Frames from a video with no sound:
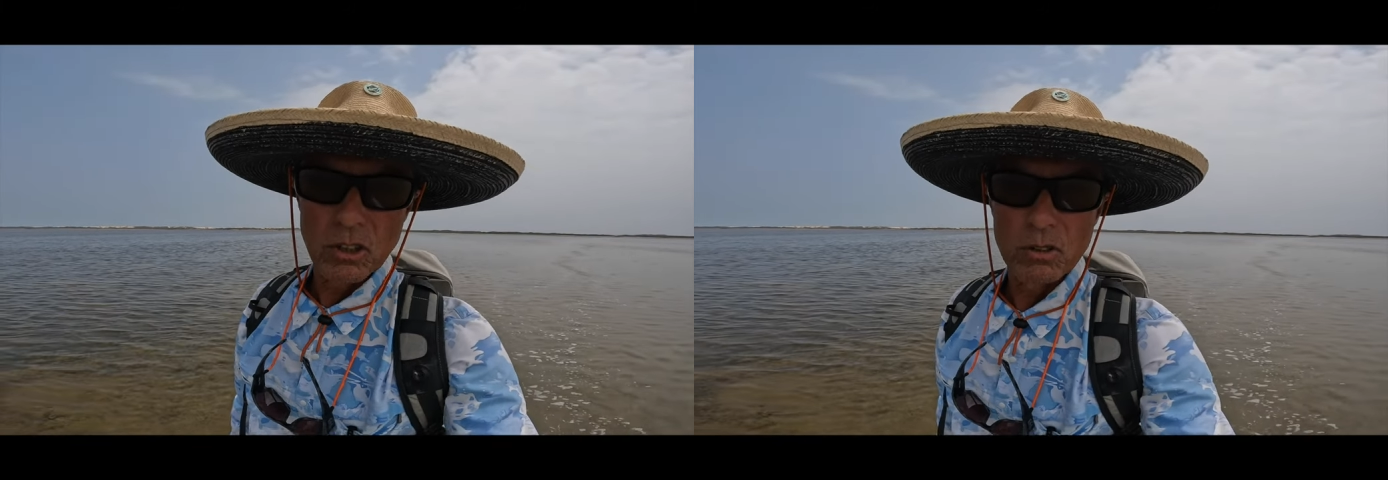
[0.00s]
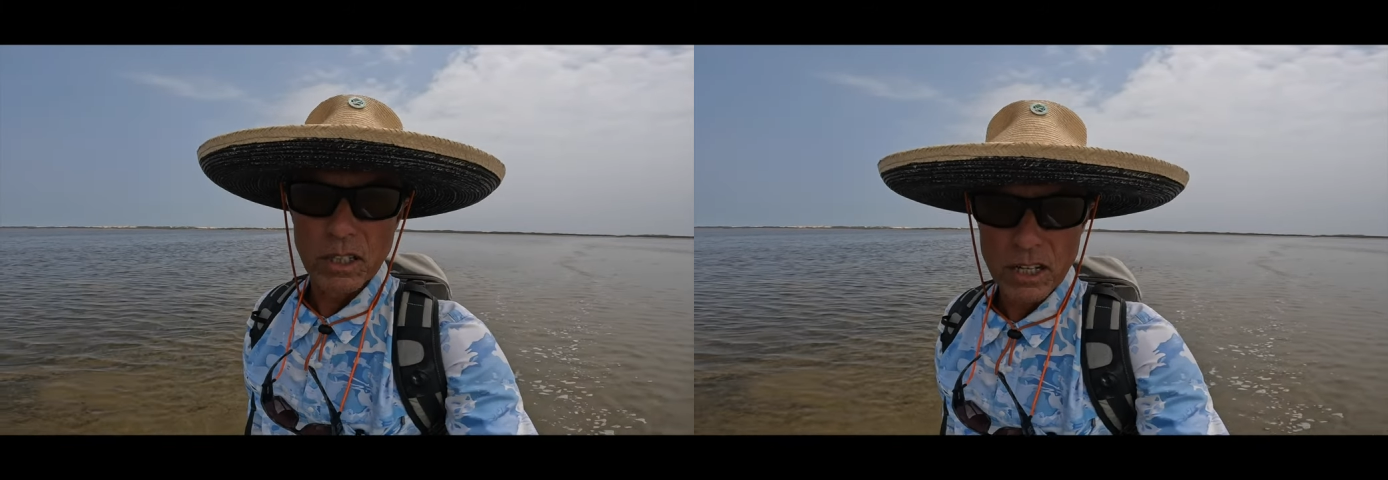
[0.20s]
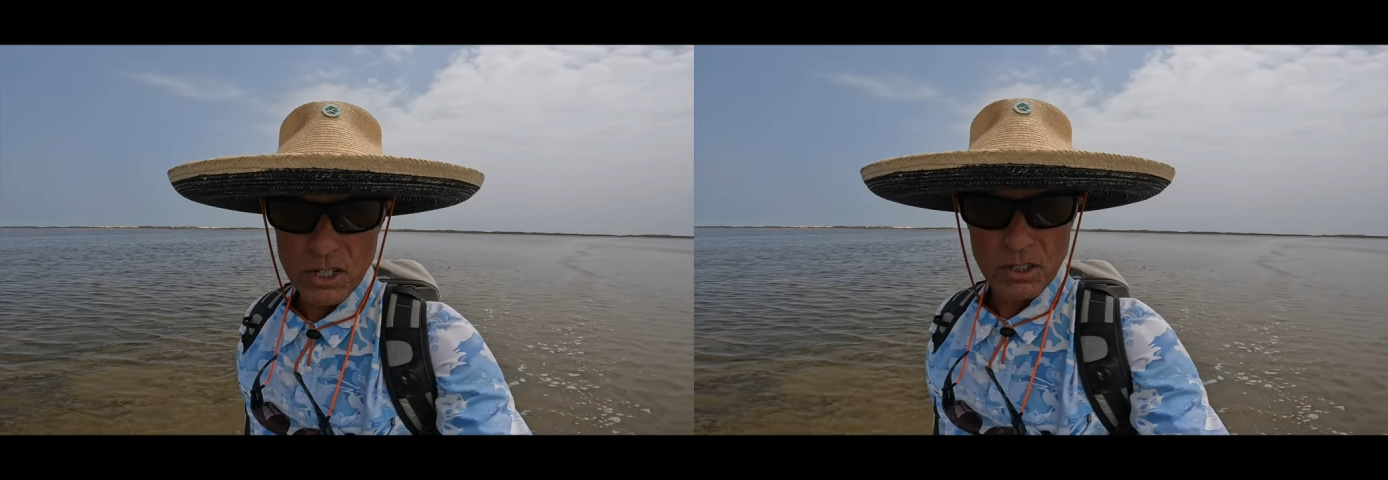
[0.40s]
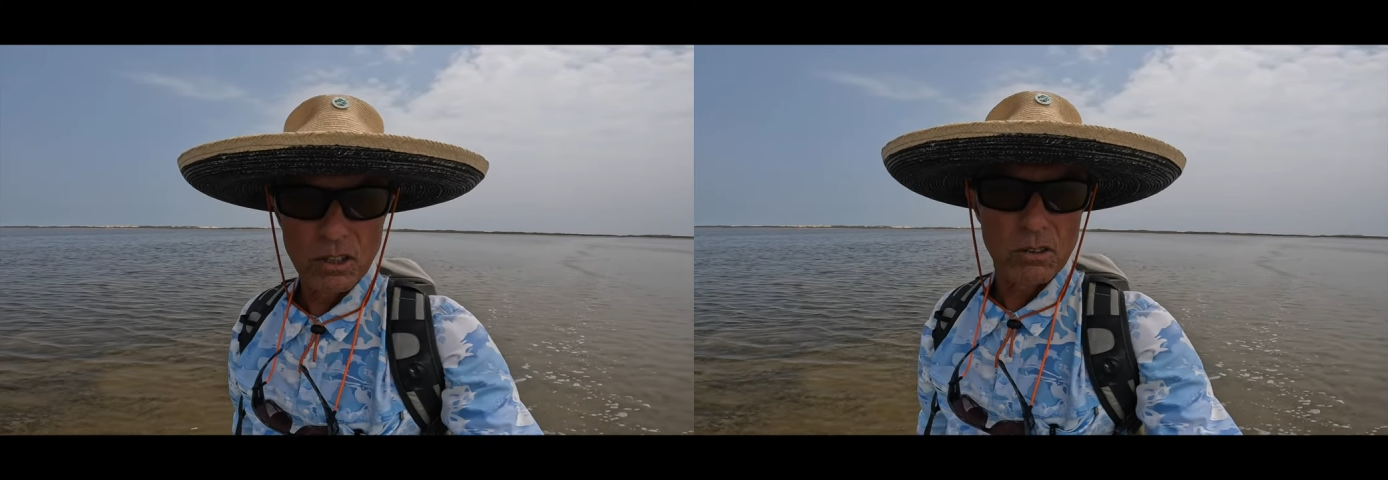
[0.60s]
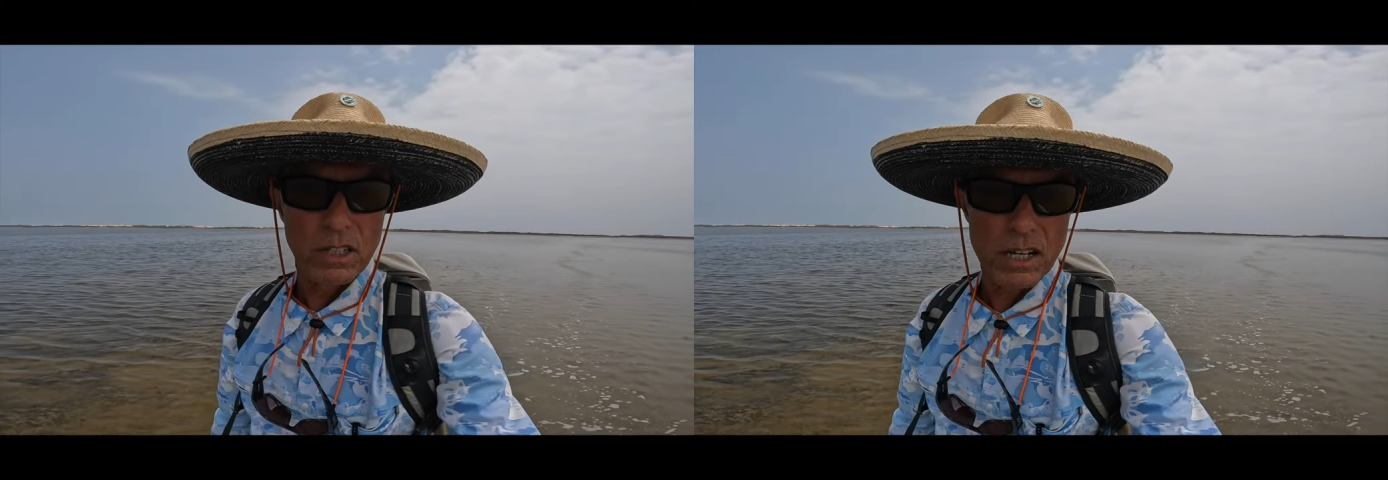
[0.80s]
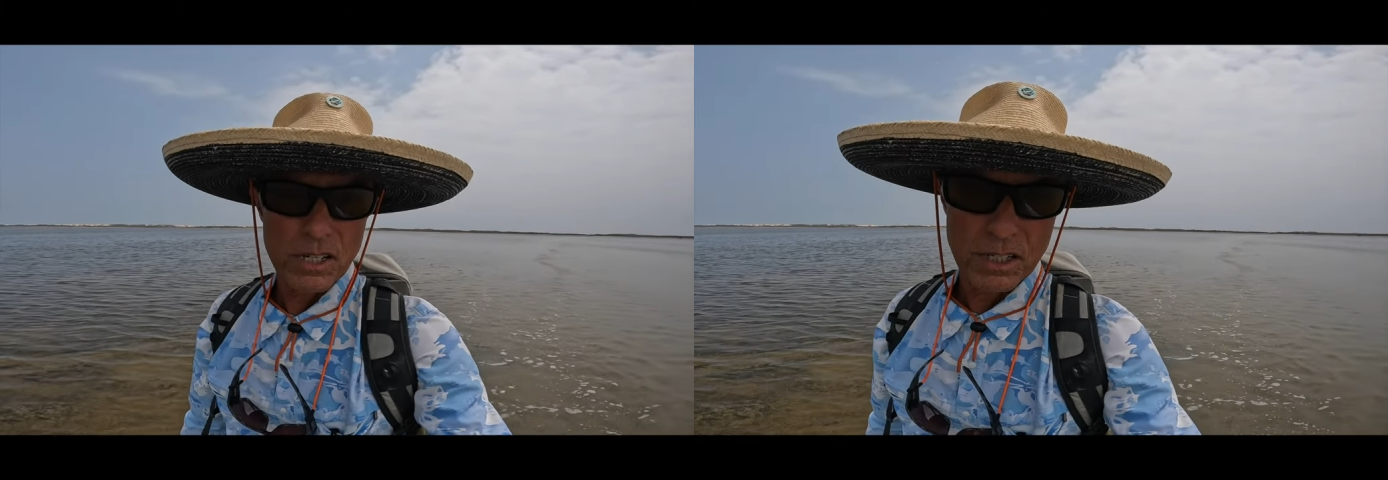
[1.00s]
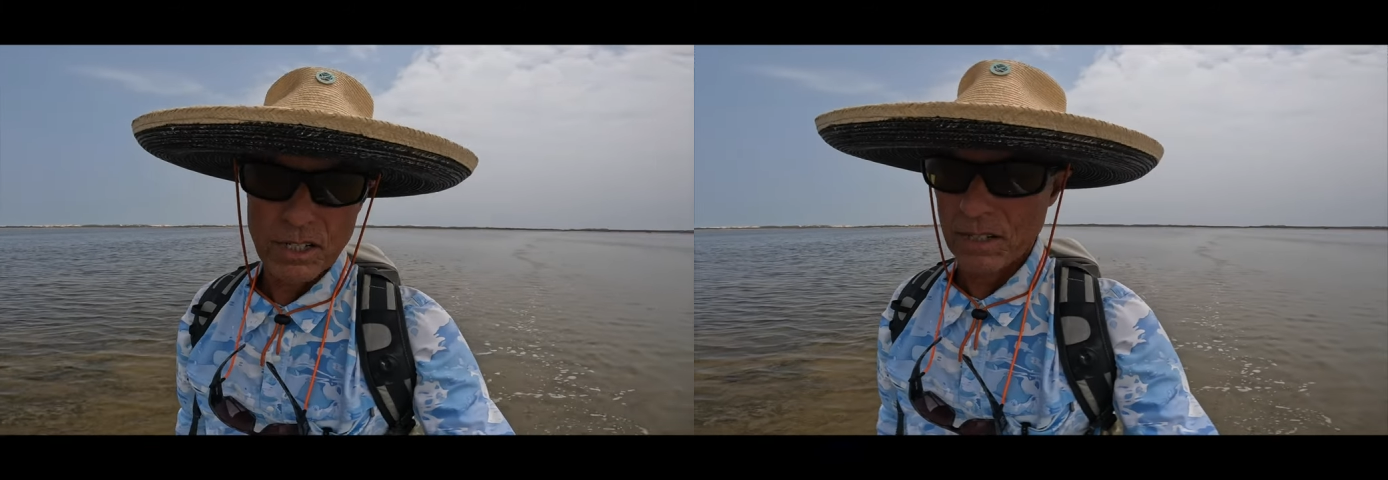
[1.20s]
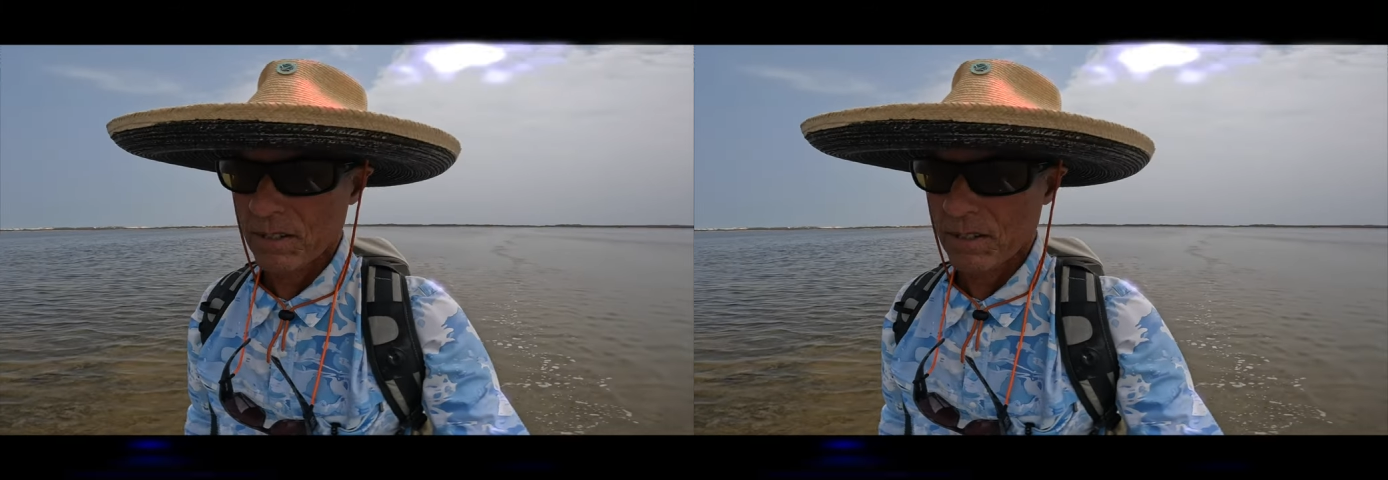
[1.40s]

location, location.